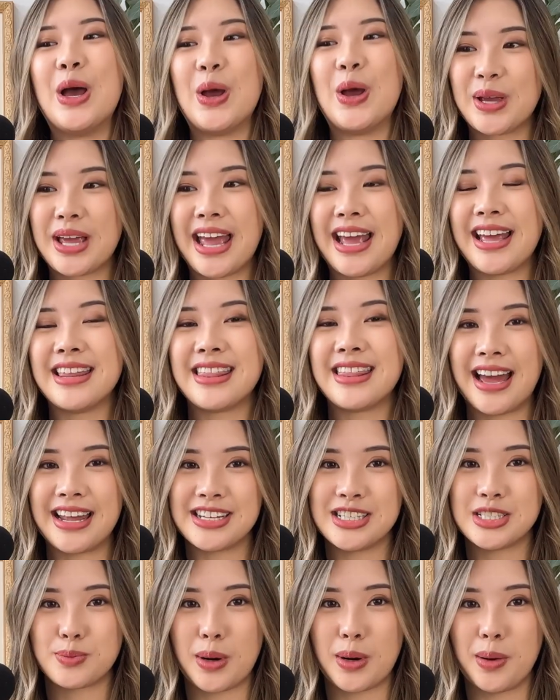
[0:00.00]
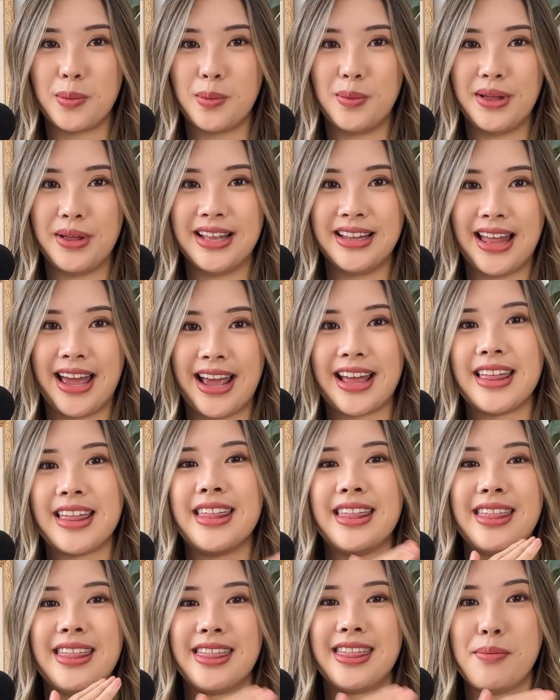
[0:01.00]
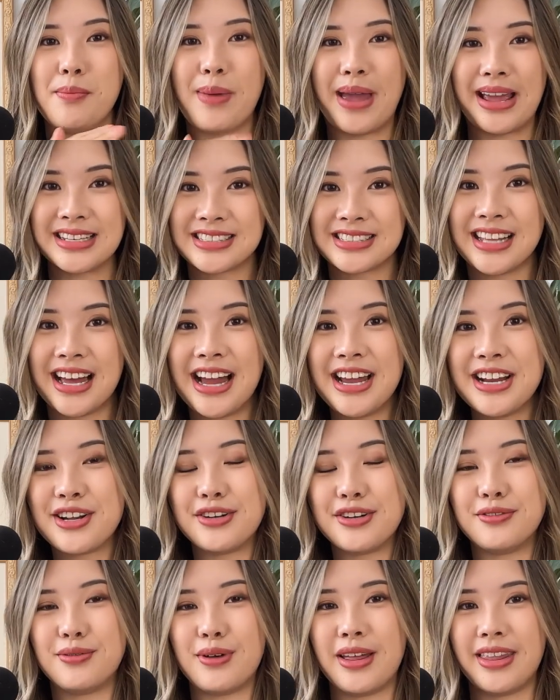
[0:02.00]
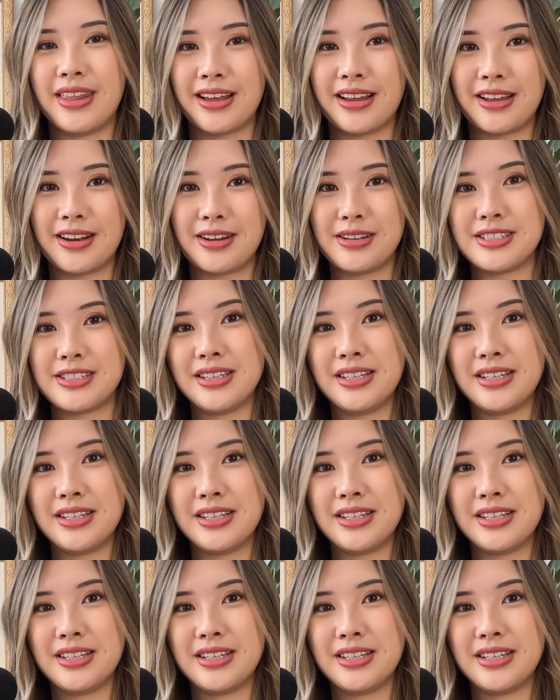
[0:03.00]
okay, that is probably like the baseline of what they're going to